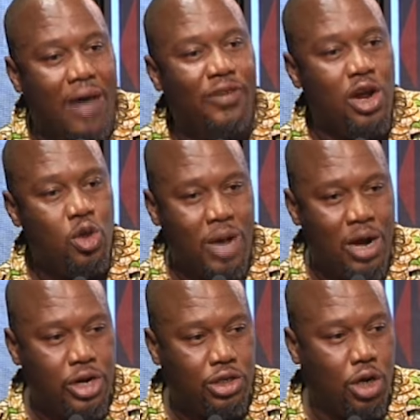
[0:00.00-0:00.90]
the human
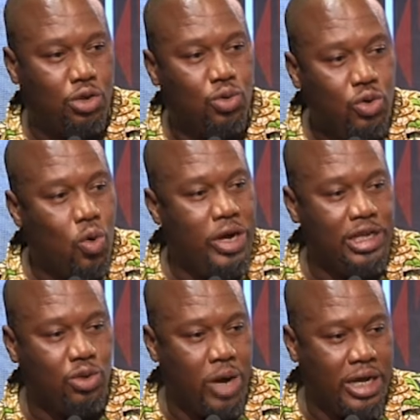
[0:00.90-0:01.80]
resource to do
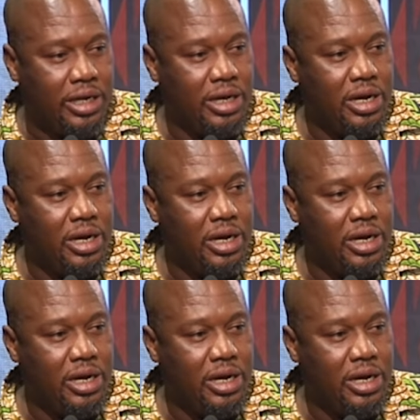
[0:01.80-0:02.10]
this work.